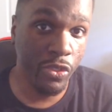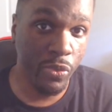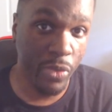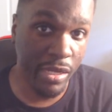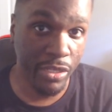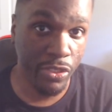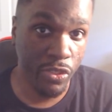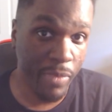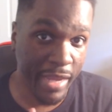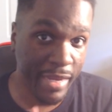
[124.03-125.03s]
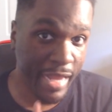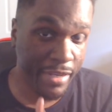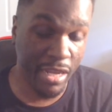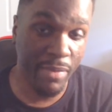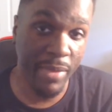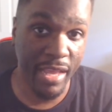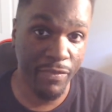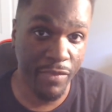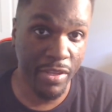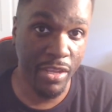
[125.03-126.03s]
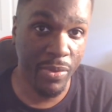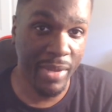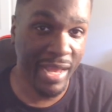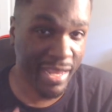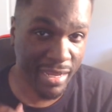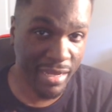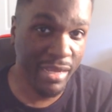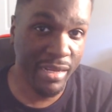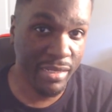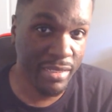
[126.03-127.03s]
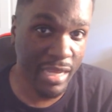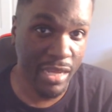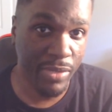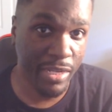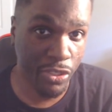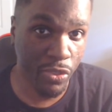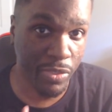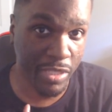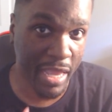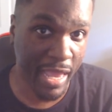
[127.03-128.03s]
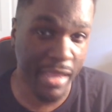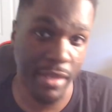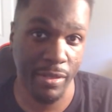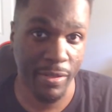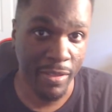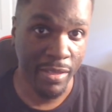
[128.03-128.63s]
was you made that dumbass video and I could clearly tell that you was a hater.